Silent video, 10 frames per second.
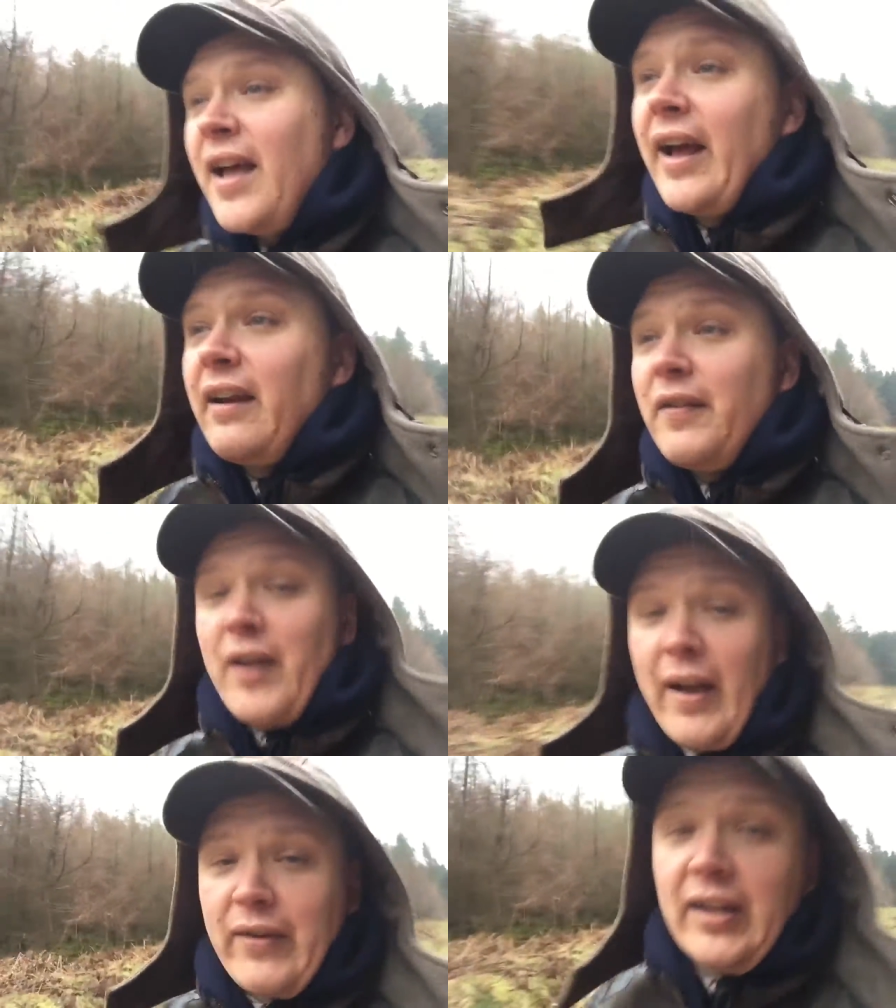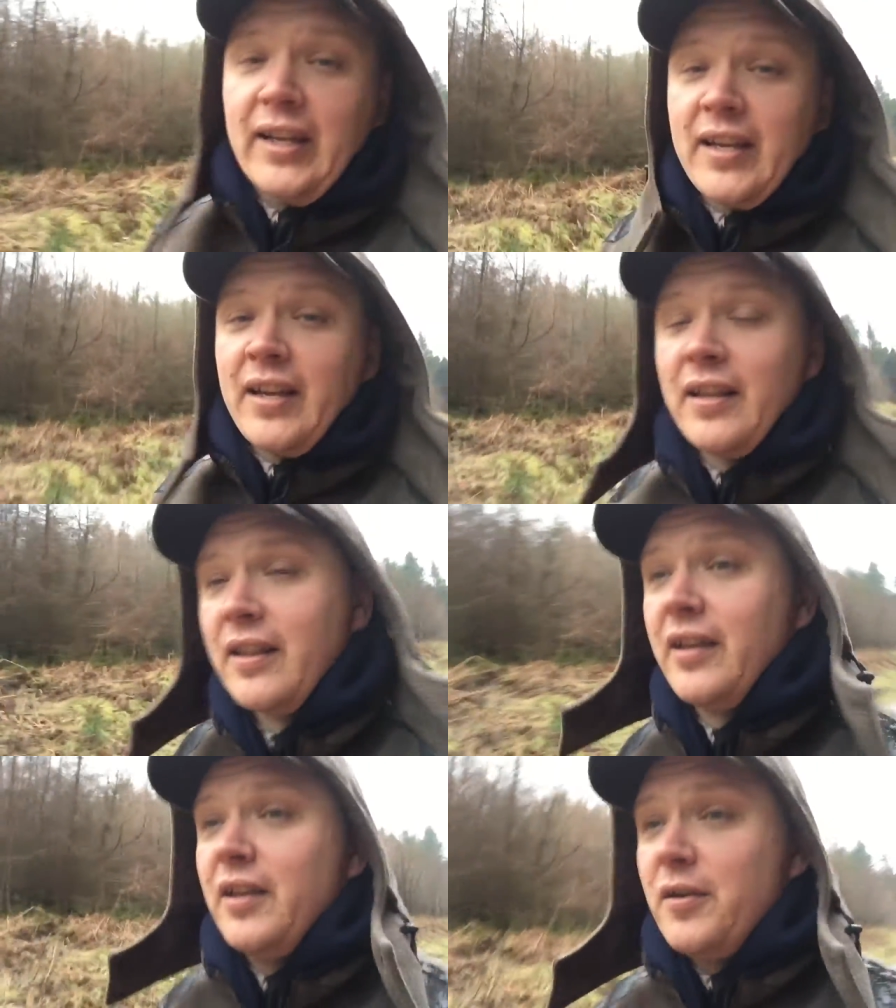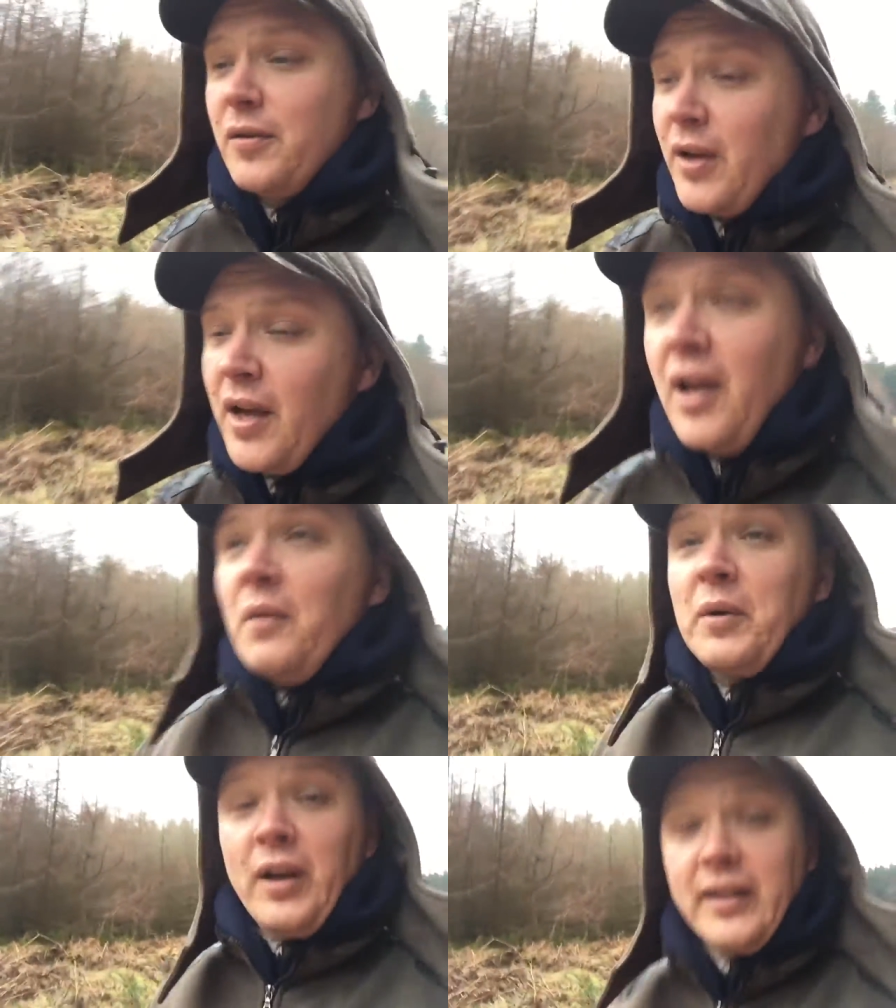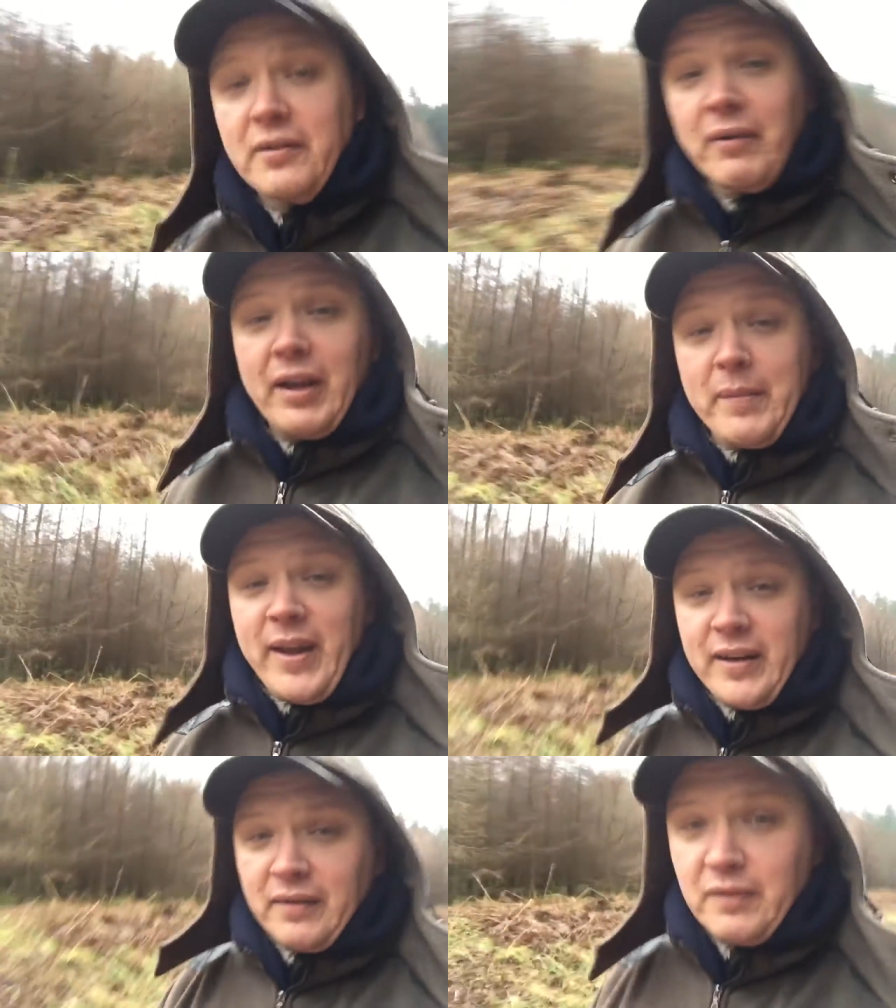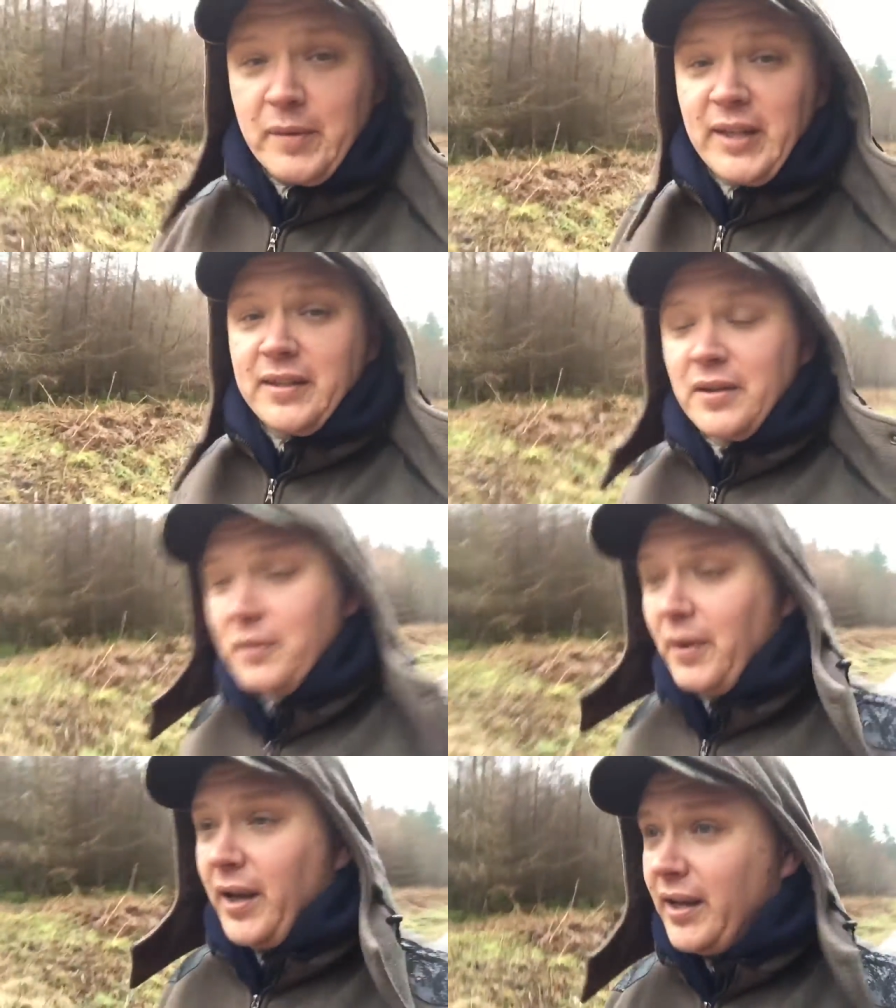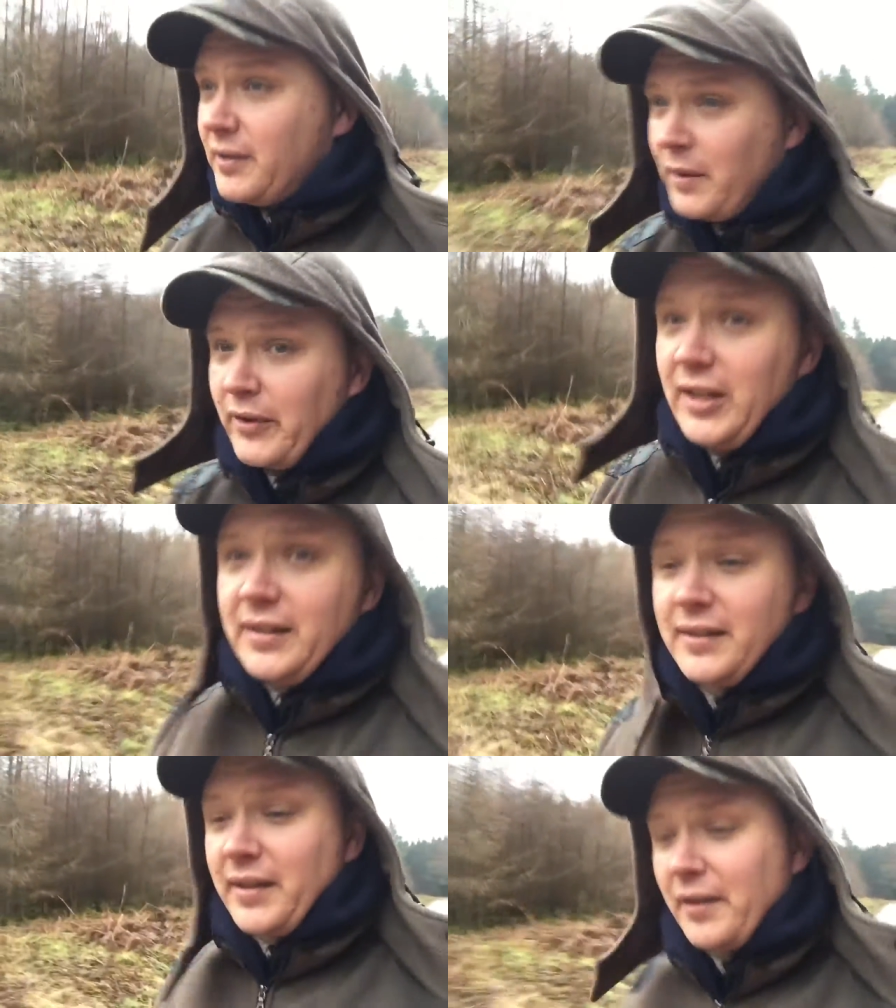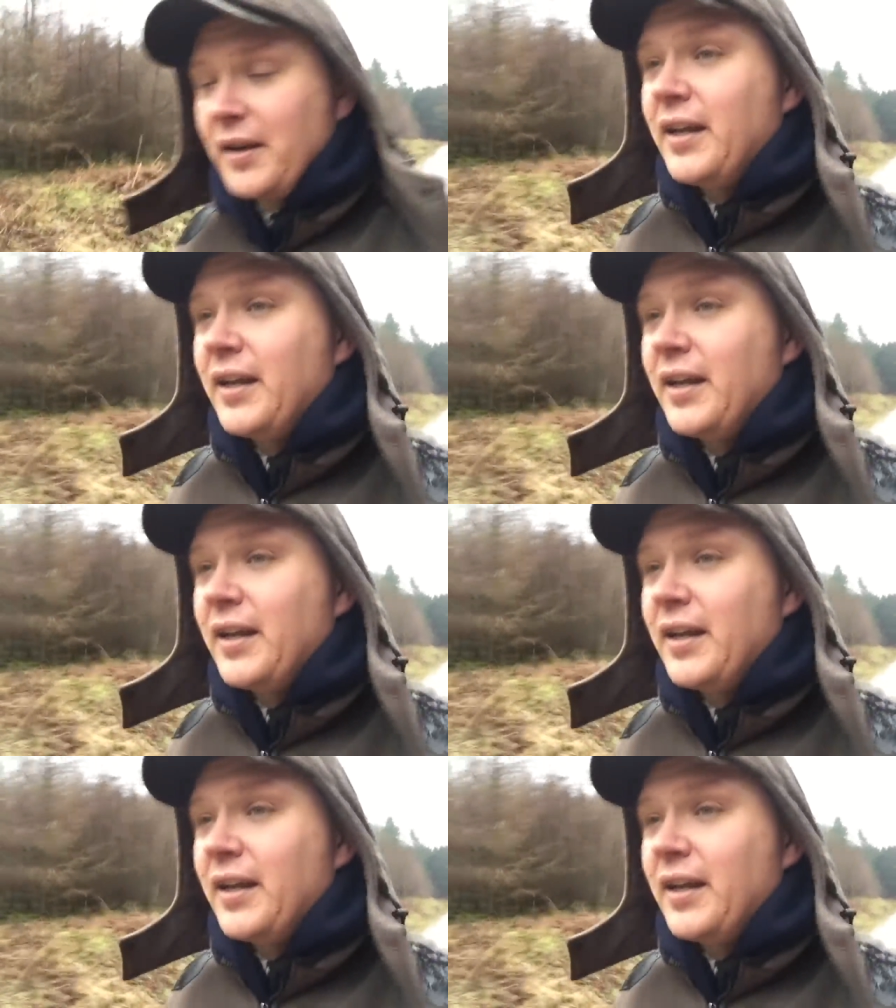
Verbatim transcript: and if you have any that you would like to recommend for me to, uh, to have a listen to.